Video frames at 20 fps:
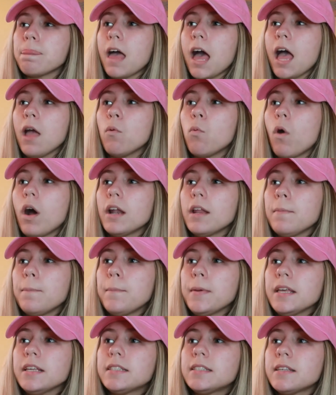I want to
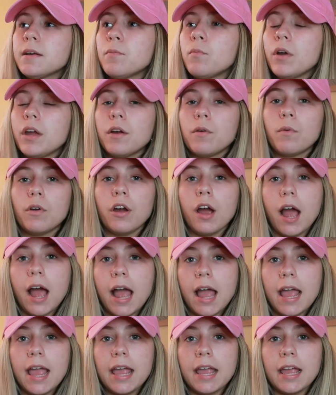be somewhere where
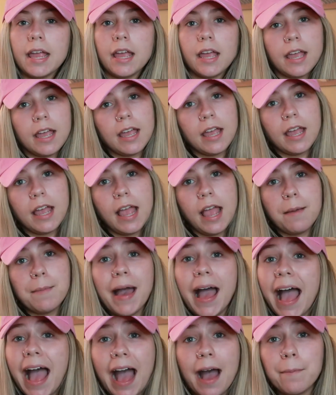I am
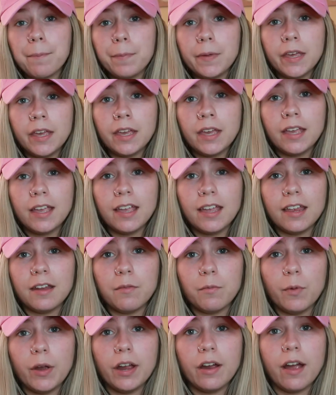happy
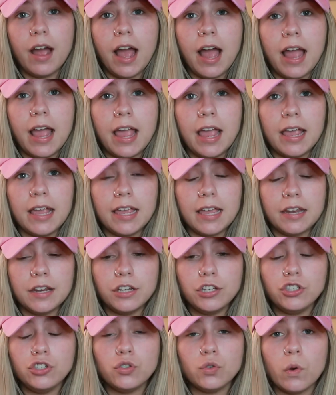and where I can
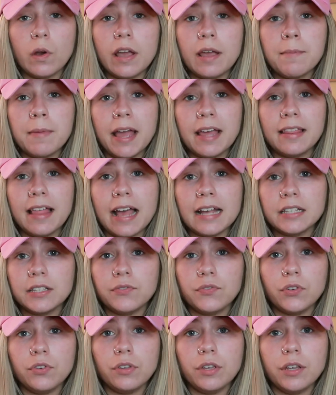enjoy my
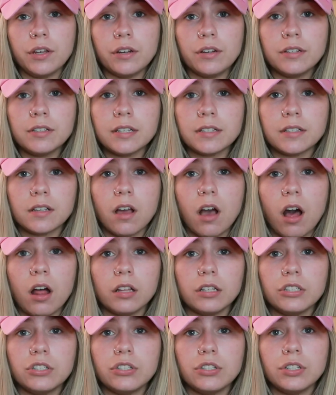last few years as a
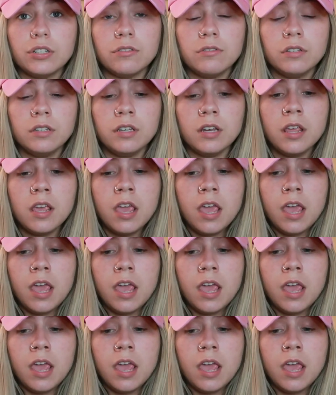college student.